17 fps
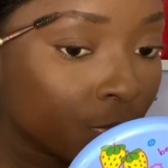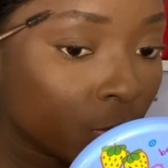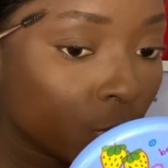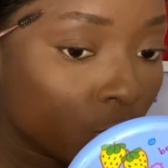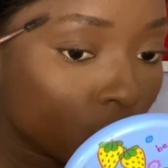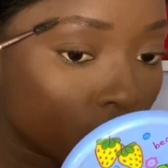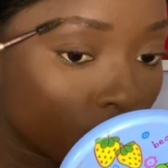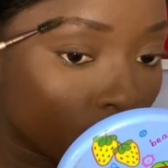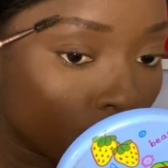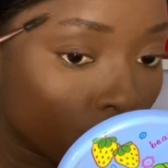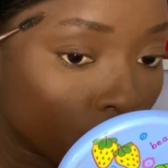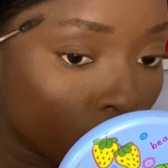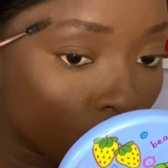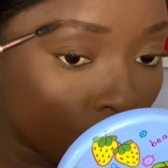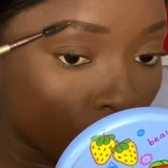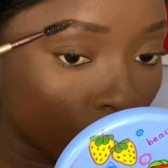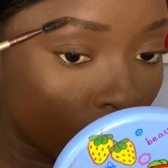
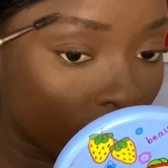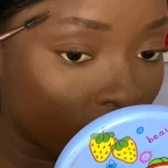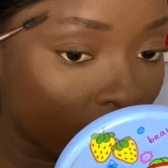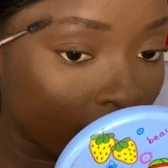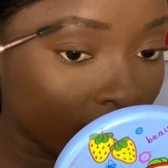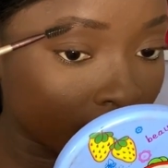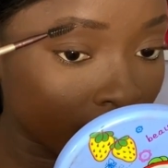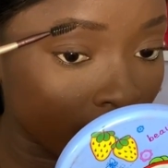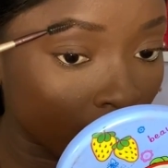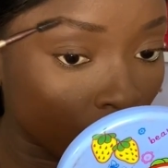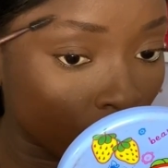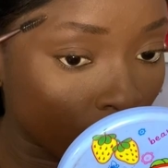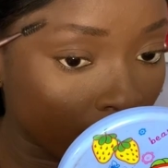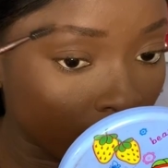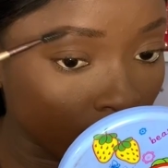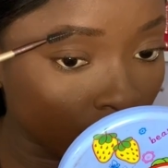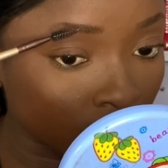to find my
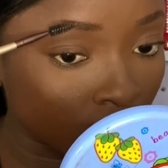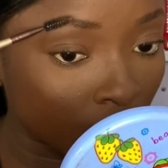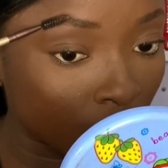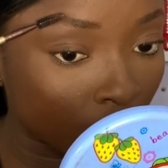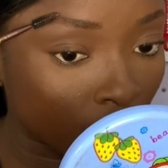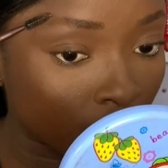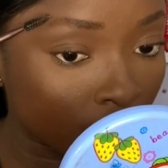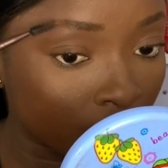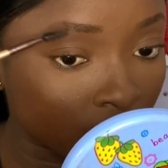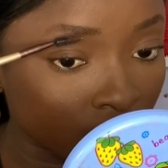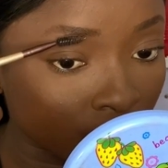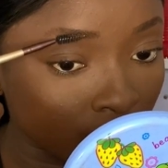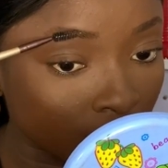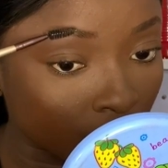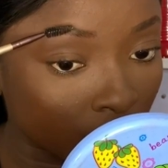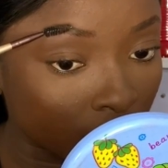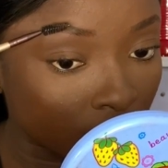way using public
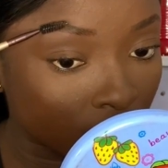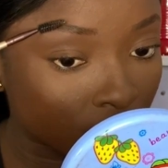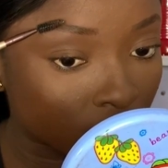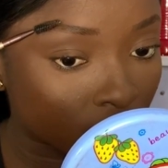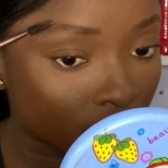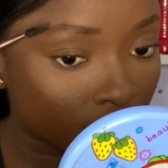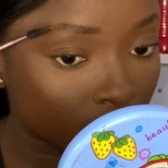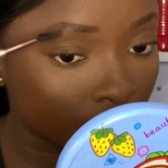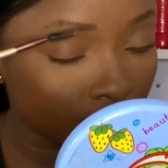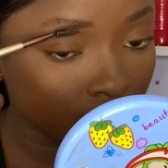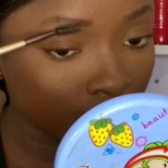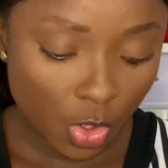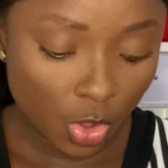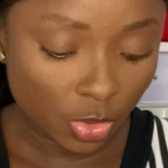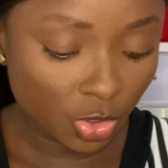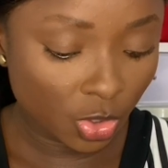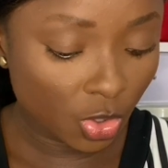transportation,
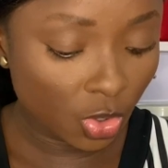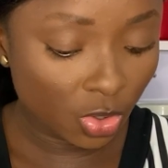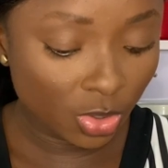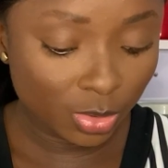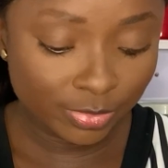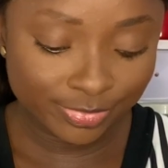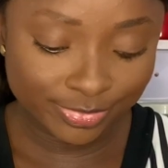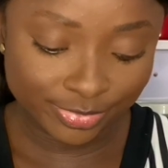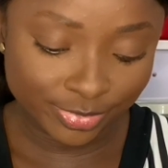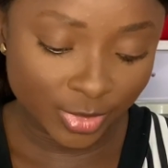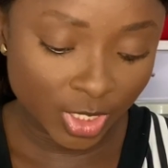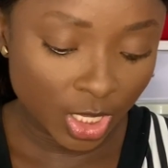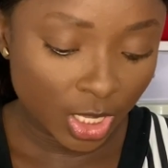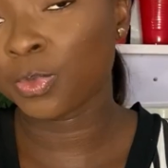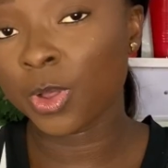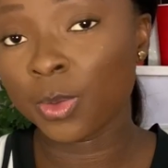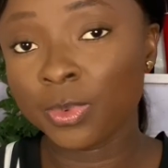although
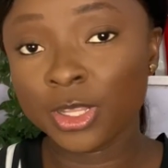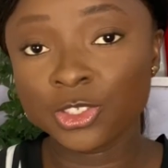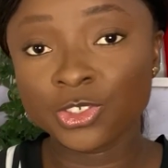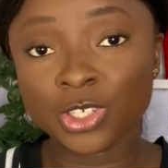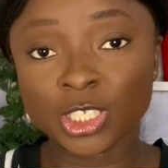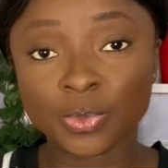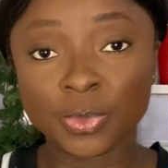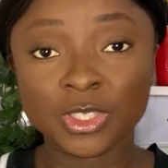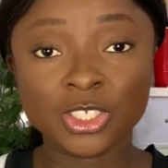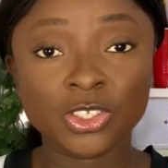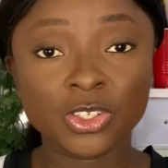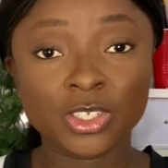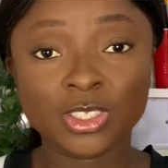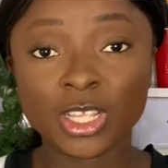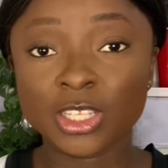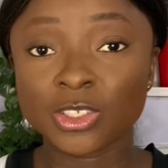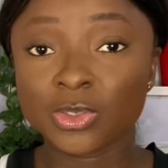public transportation
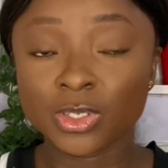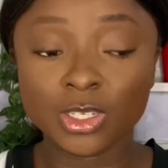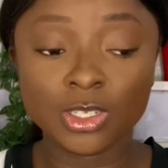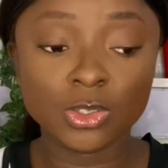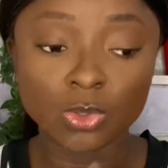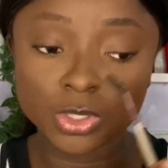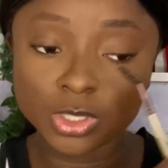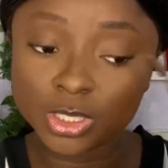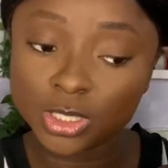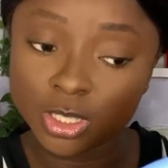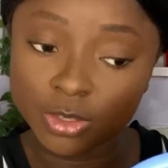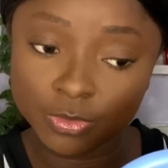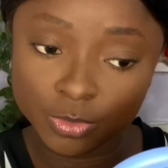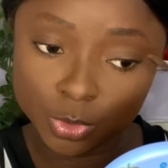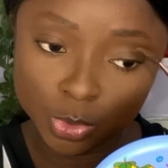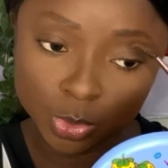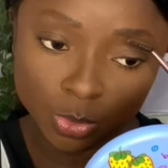is actually not
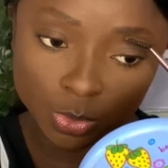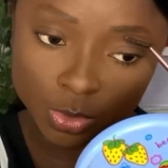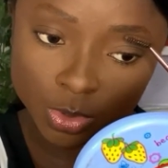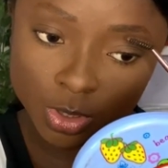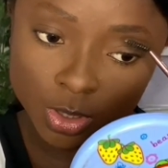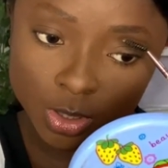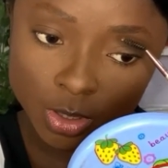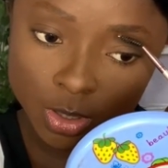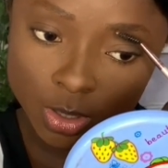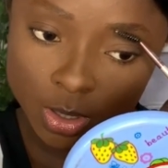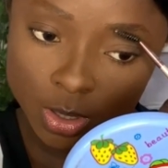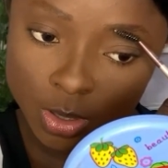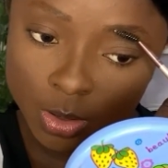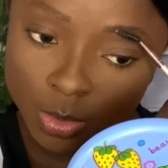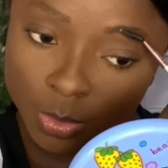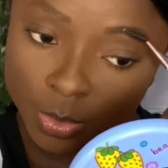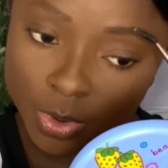safe too.
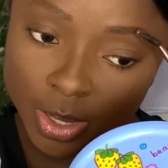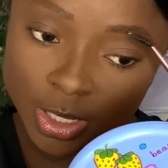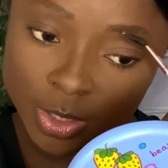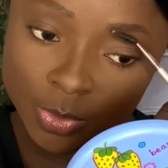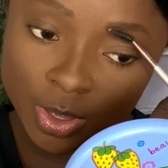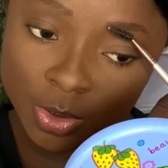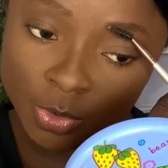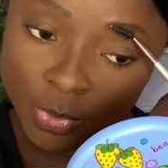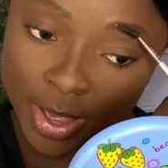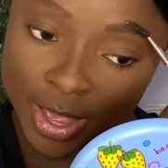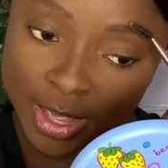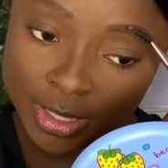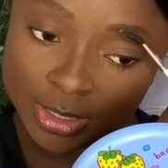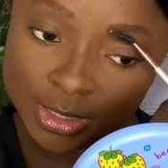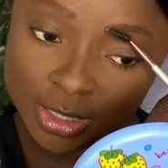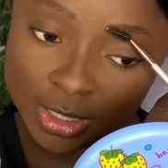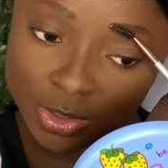Well, anyway,
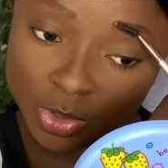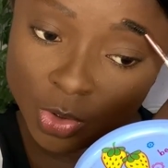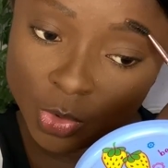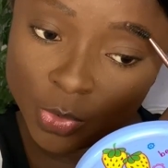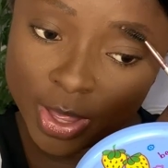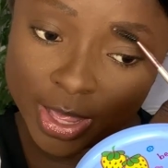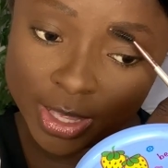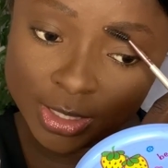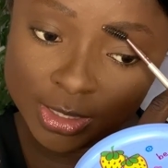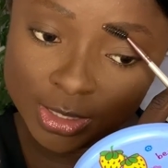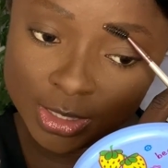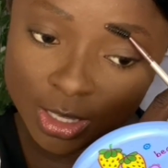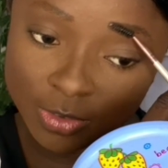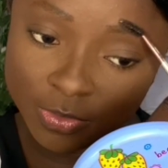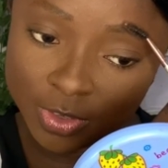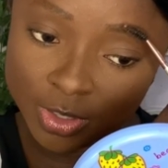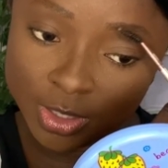nowhere is
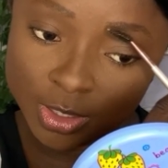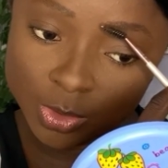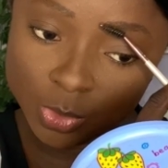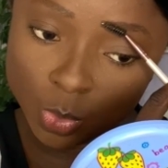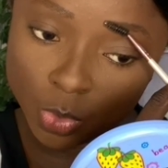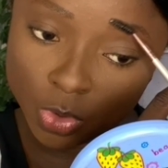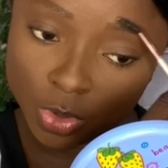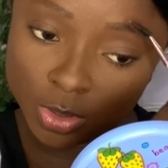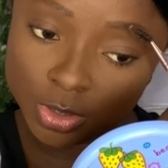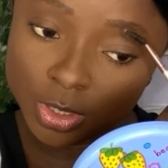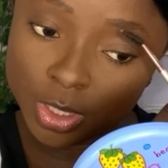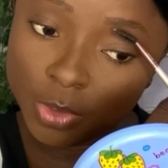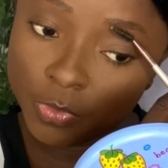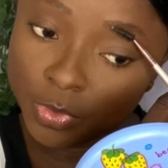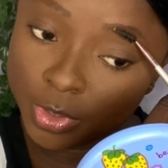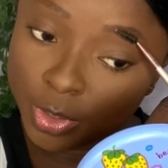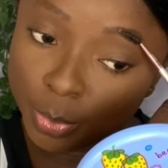safe in this world.
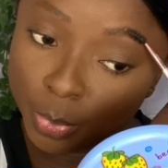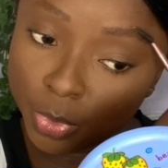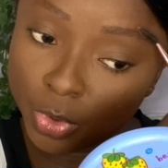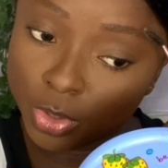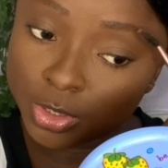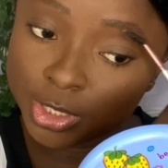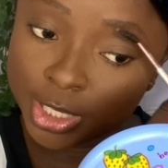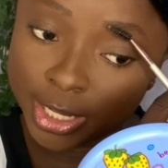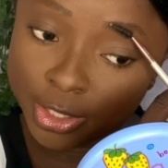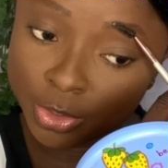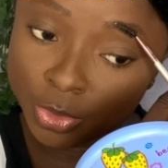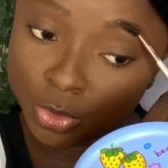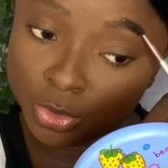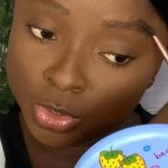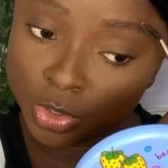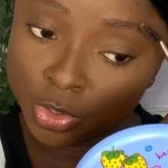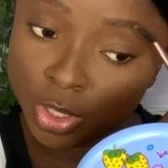Even the boat that you
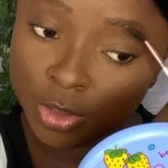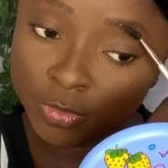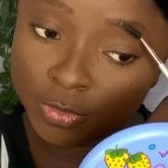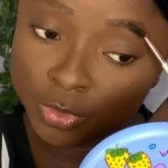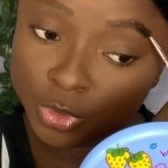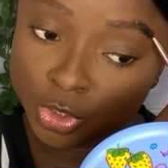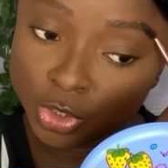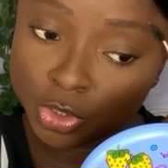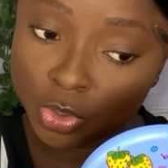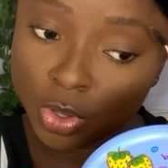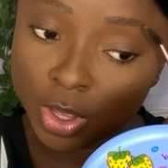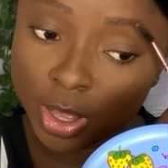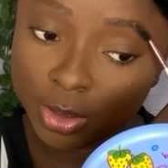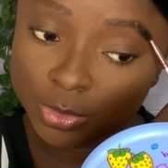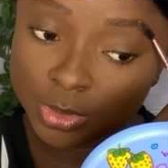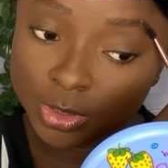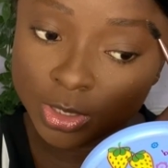use, you're not even sure
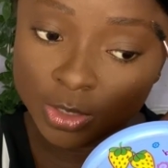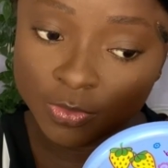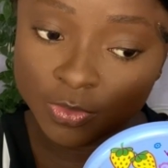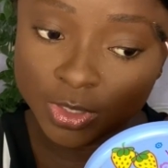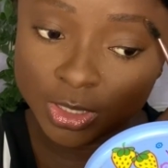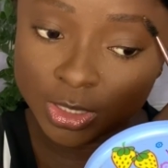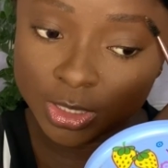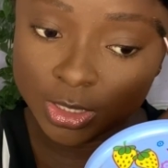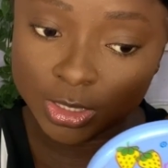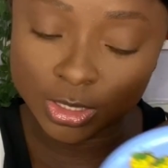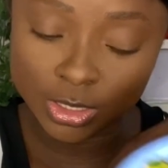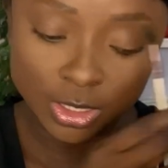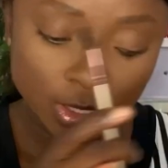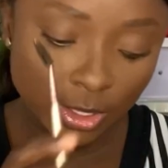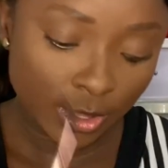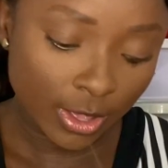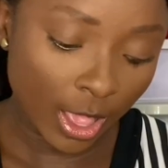how safe it is.
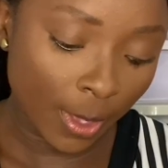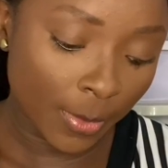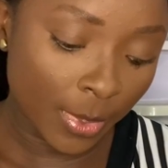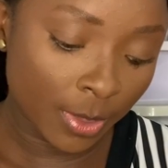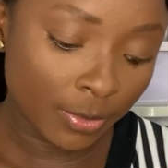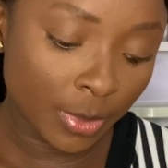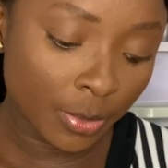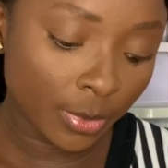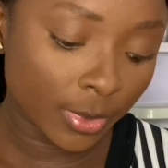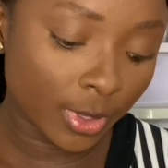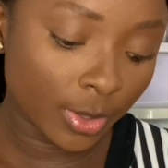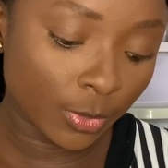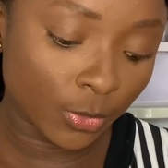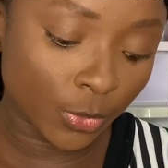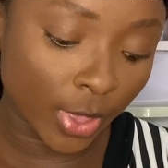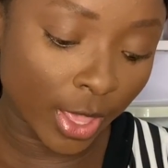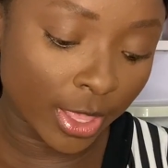I mean, we
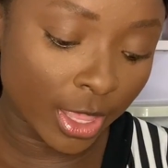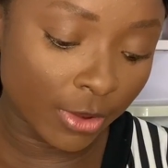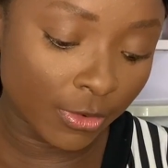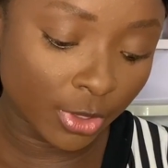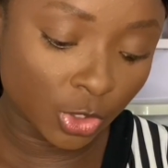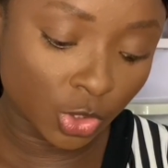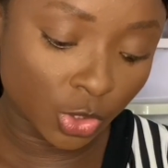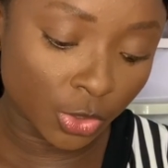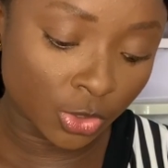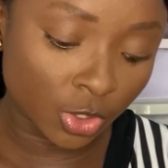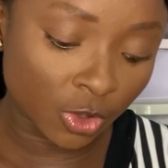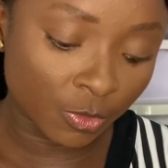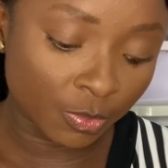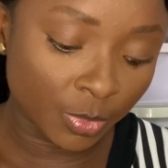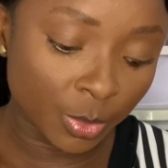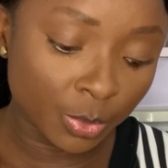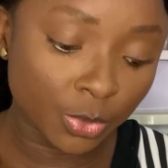are hearing stories
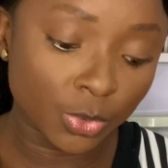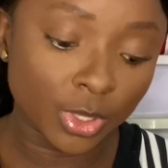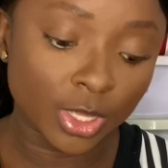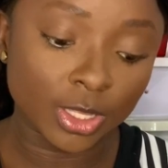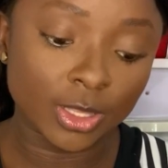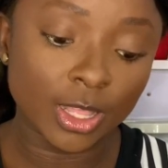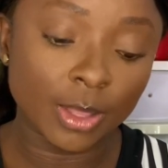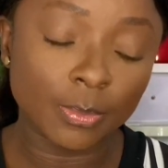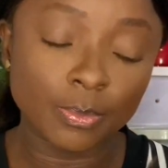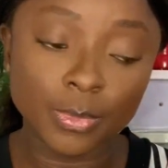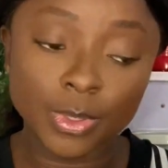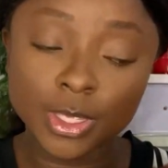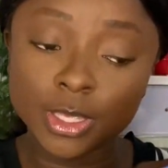of people being